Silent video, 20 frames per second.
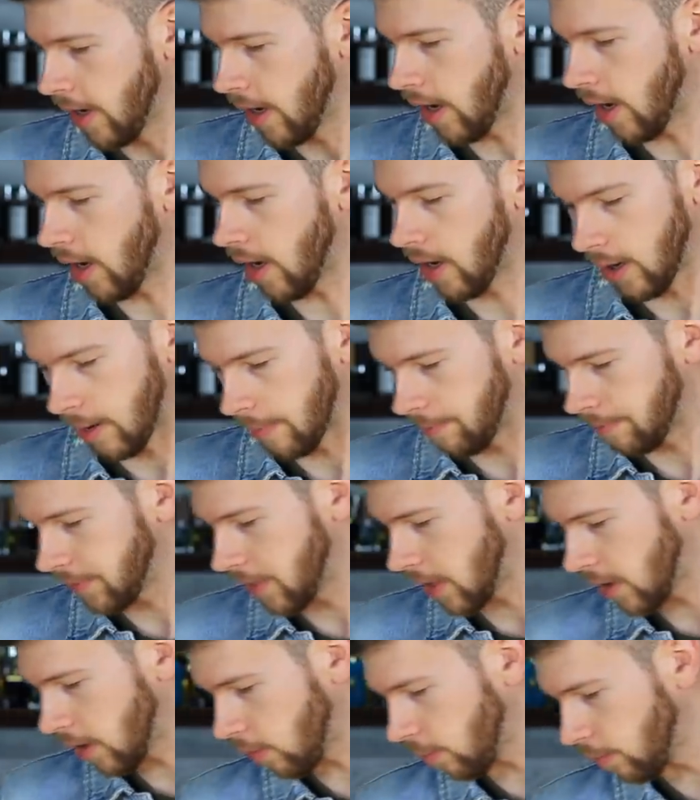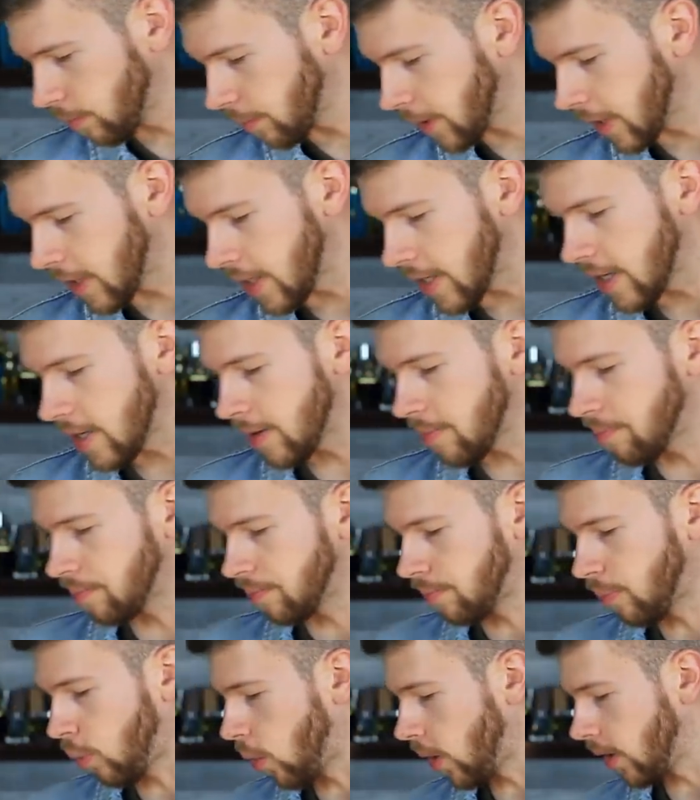Uh, you know, key
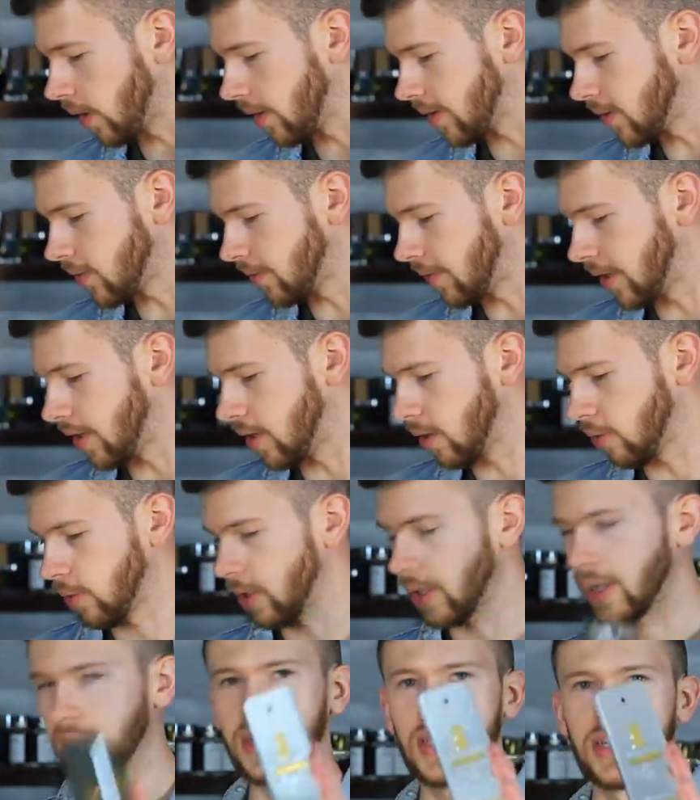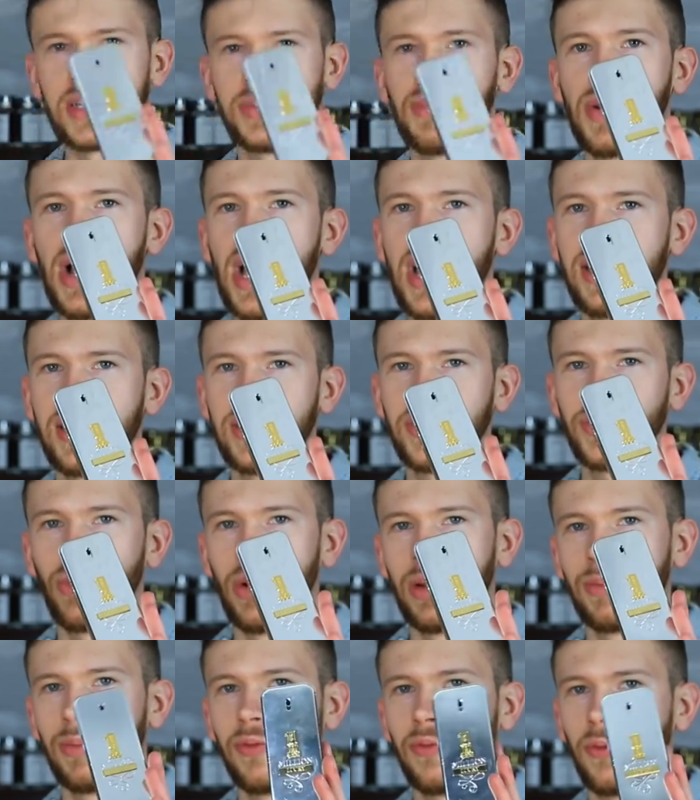point of this video really is buy this
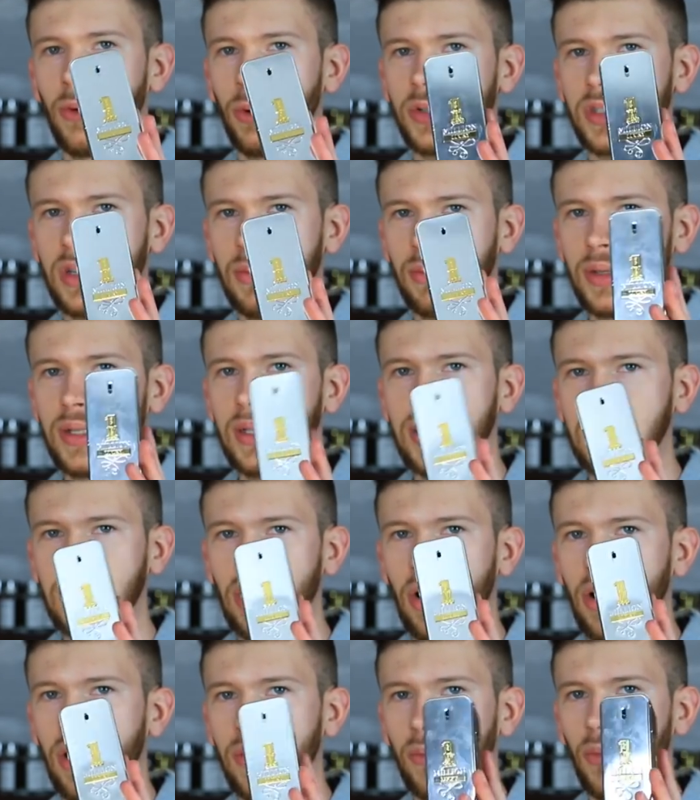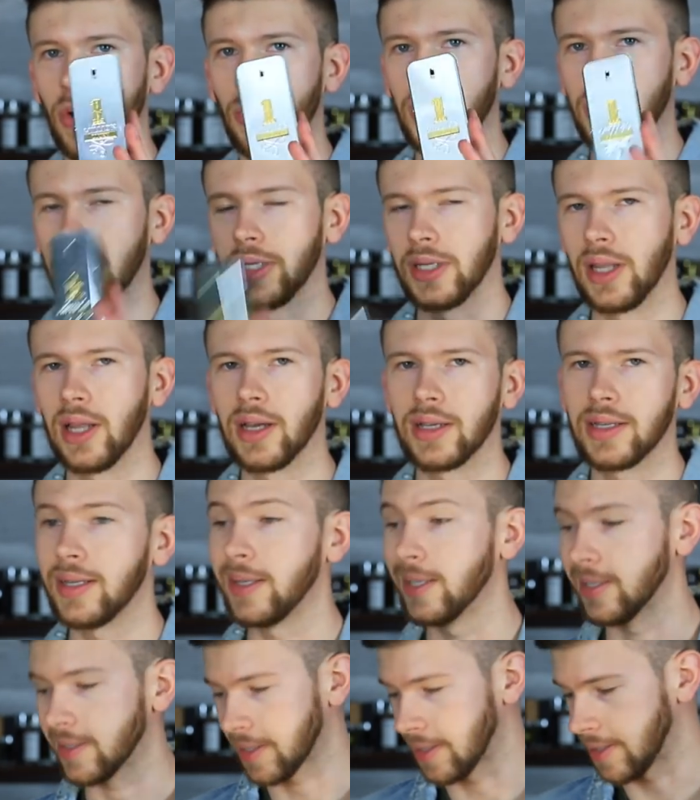one before it's completely gone. 1 million lucky
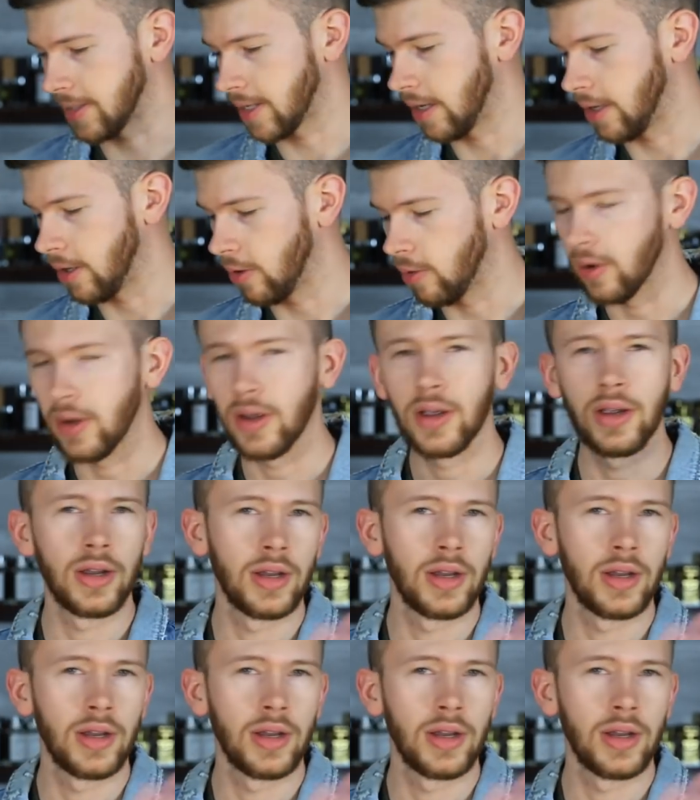discontinued.